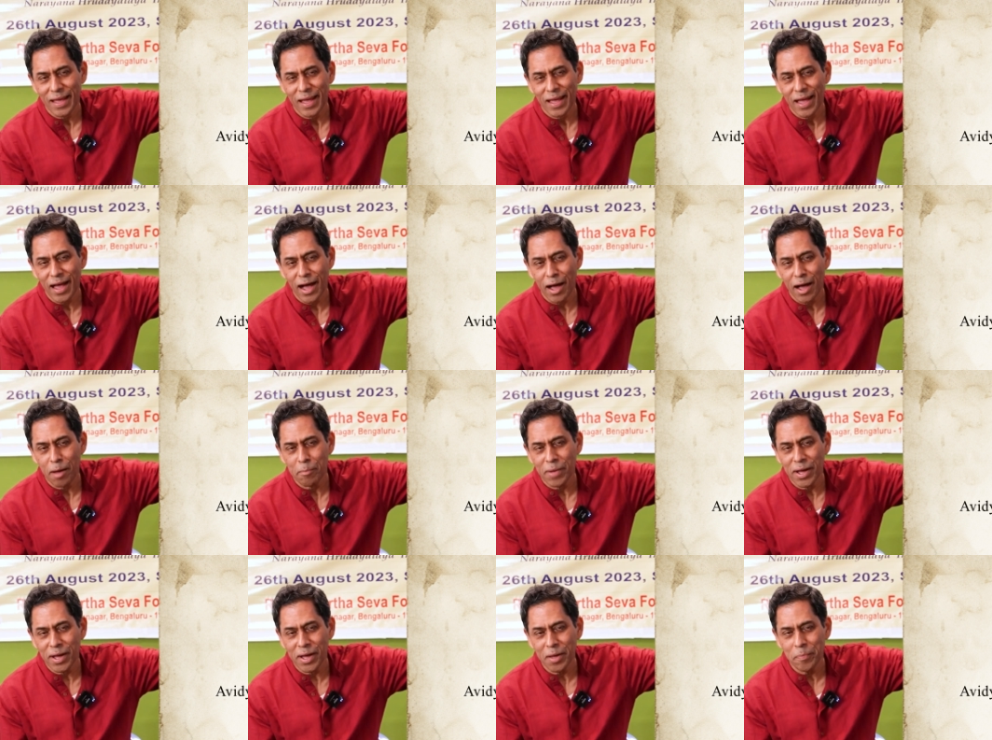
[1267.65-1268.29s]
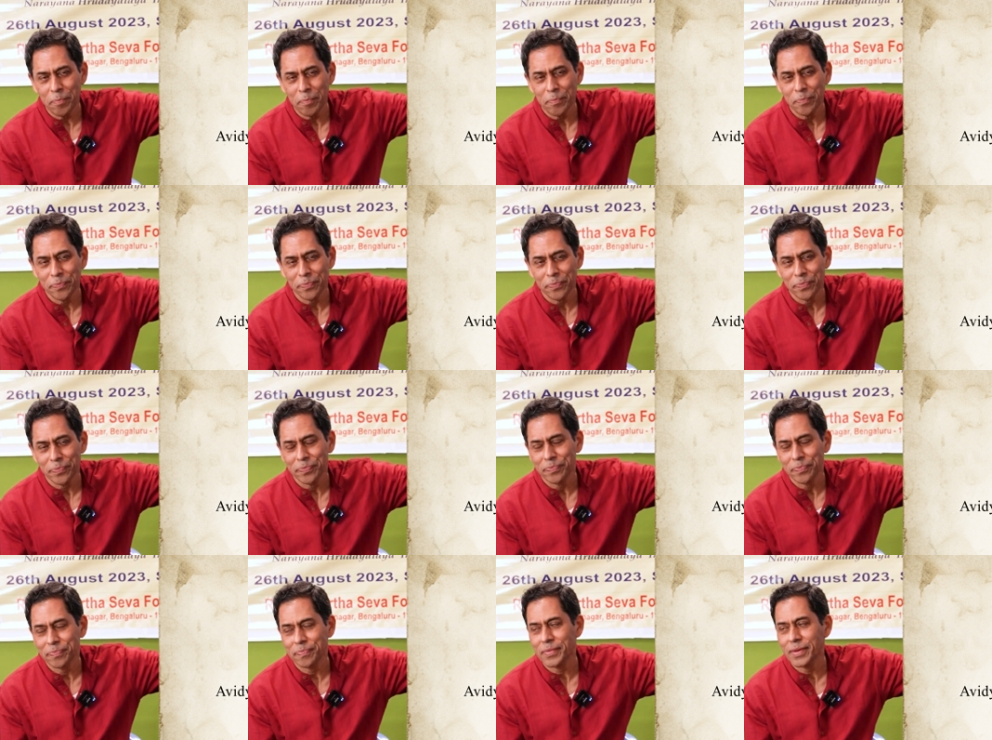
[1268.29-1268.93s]

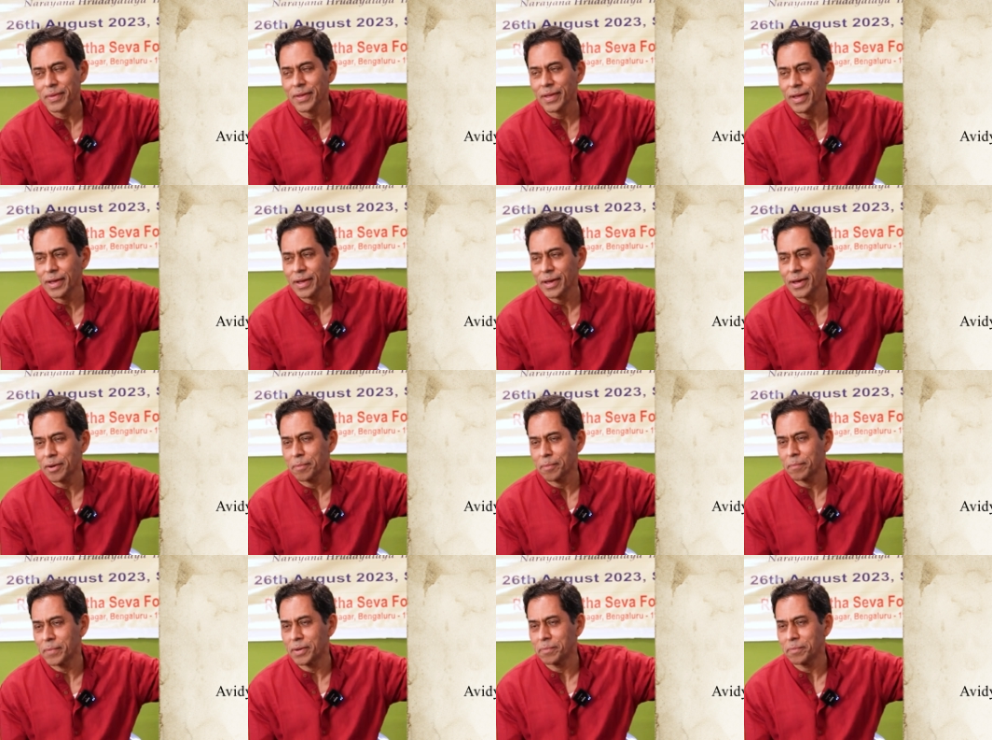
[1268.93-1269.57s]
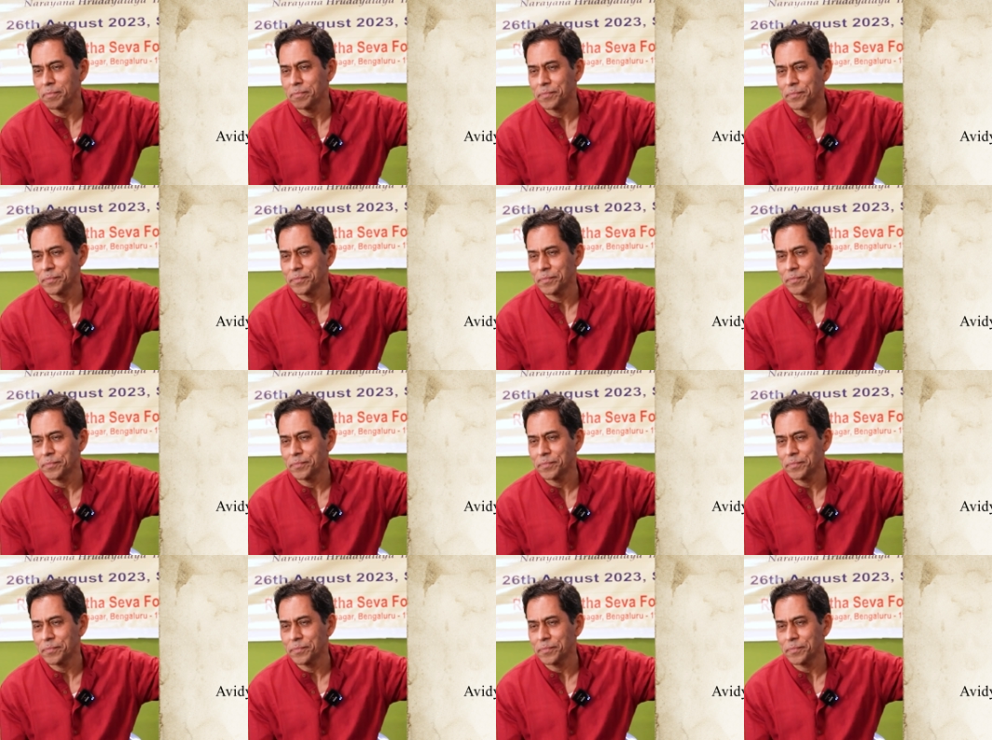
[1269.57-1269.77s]
Kama, Karma.